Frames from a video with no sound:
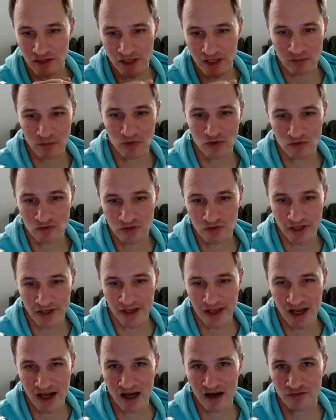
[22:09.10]
gabled like
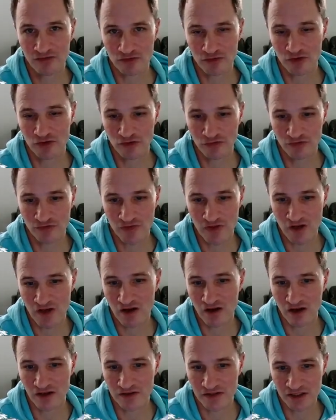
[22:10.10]
half roof thing
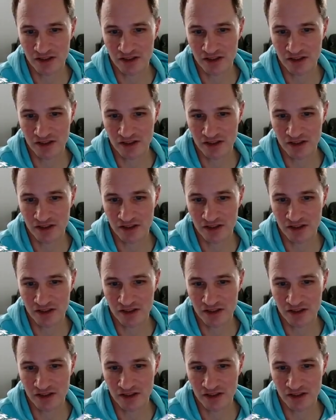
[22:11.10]
on